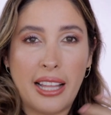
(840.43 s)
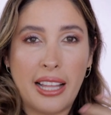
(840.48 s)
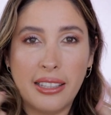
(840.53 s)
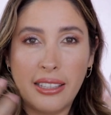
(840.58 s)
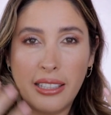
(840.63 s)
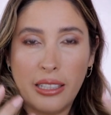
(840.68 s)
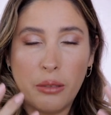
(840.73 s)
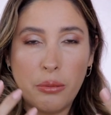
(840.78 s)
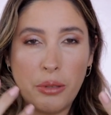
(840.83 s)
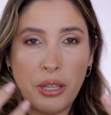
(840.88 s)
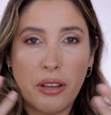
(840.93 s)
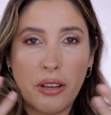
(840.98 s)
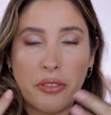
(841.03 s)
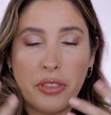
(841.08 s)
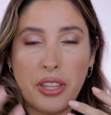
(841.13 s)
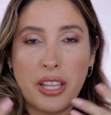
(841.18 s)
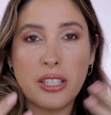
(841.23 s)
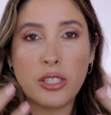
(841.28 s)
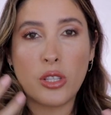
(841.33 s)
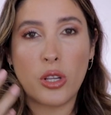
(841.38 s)
a little bit of
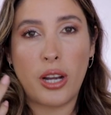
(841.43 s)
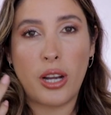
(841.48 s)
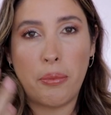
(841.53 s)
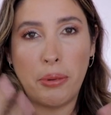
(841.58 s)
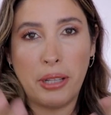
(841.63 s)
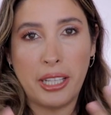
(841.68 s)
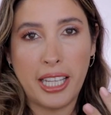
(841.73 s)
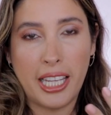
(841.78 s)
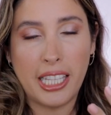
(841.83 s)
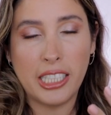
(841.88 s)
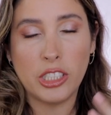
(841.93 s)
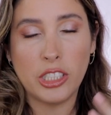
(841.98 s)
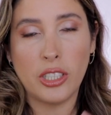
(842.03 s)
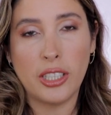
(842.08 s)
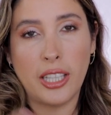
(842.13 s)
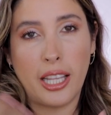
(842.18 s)
things on application,